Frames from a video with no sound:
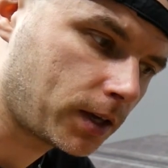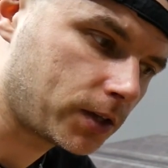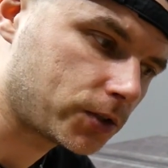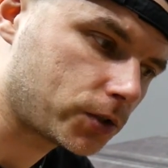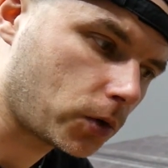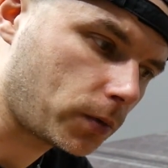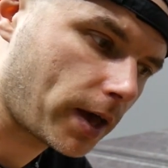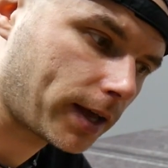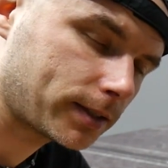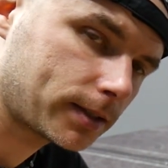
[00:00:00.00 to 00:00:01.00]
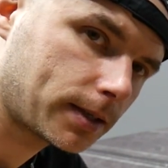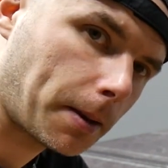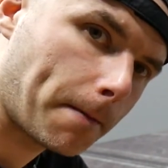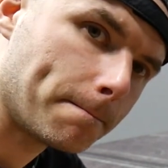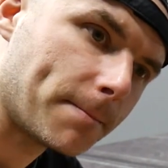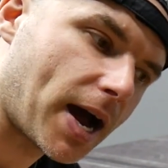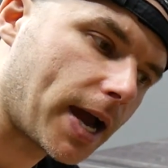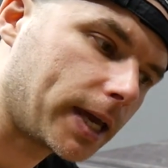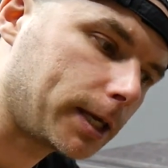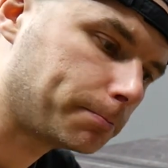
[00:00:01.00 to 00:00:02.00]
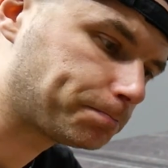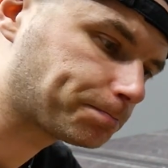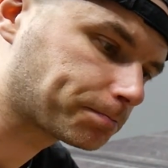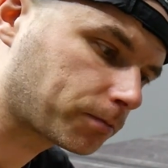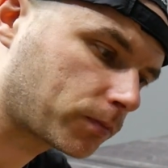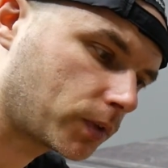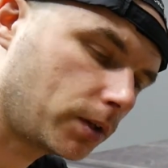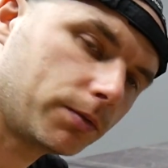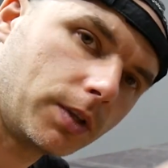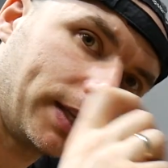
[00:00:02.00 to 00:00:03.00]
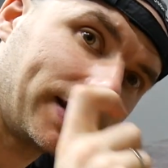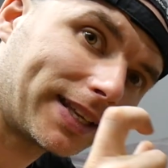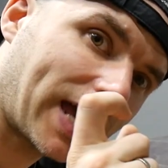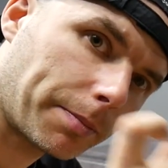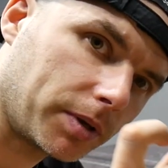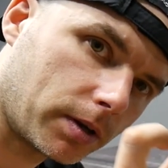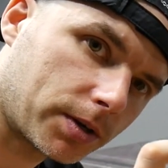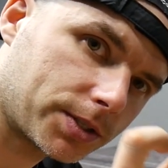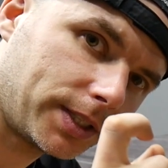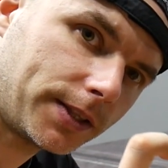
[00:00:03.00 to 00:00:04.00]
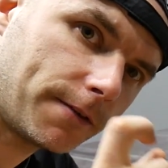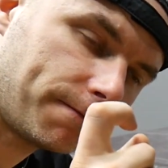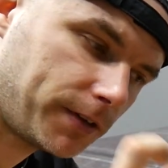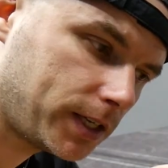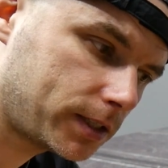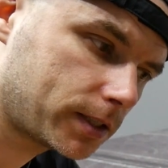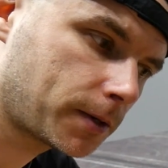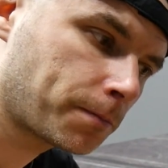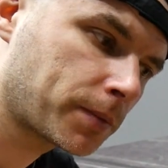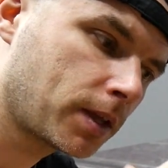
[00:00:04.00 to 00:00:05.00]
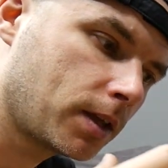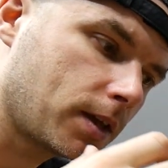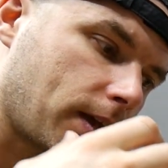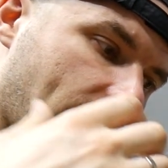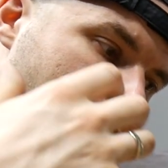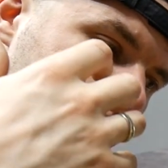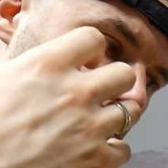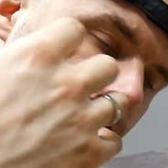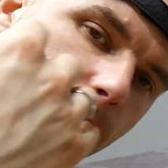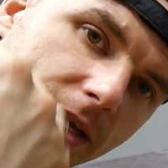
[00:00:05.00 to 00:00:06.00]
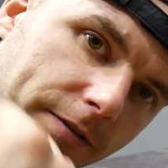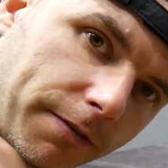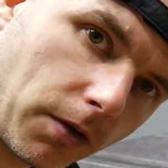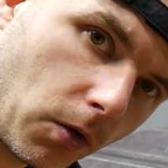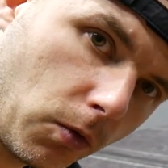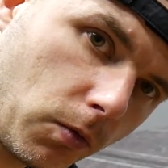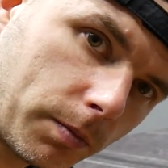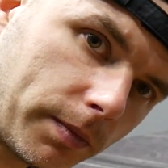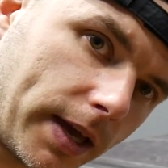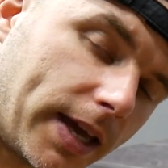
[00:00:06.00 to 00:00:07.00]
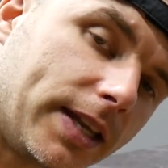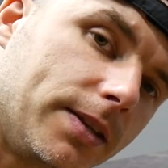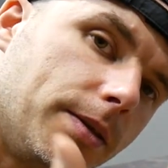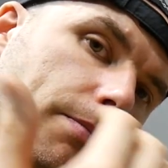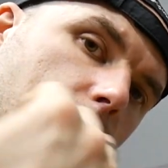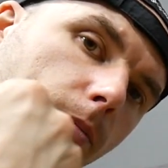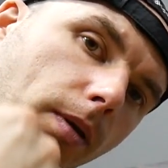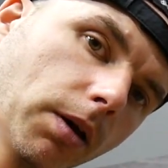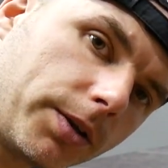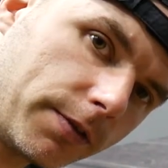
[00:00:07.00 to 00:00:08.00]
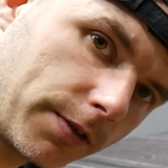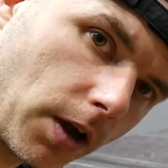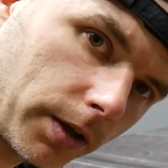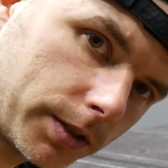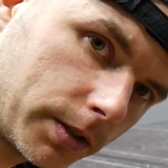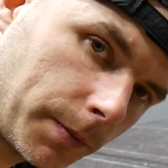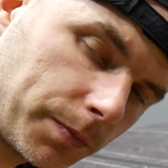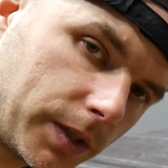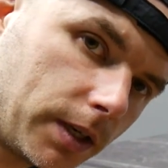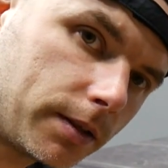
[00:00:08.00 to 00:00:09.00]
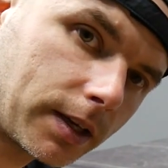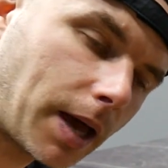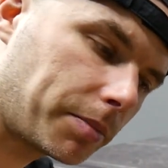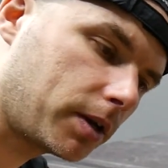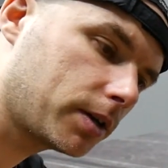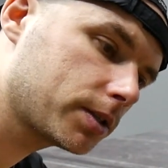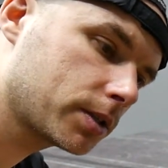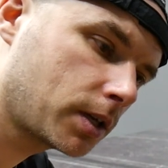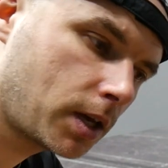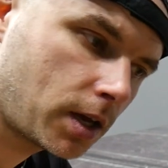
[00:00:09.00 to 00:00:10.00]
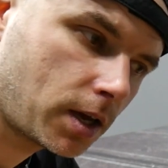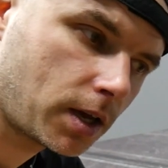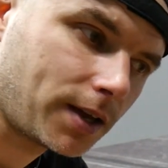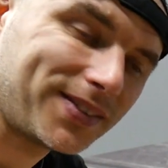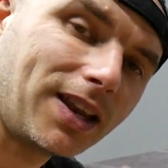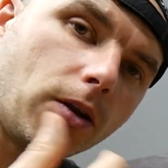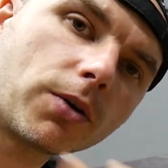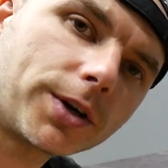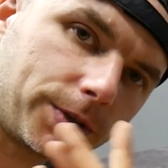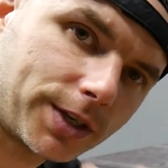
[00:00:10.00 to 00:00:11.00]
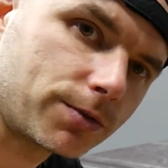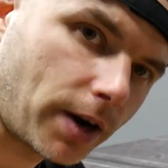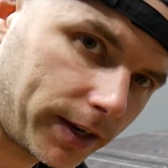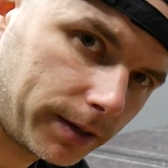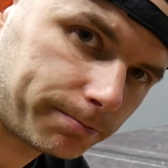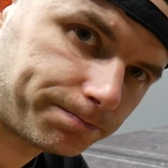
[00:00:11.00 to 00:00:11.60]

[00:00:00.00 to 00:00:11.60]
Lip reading: so that the little capillaries in the feet have better flow, and the more blood you've got in the capillaries, the longer you can ride.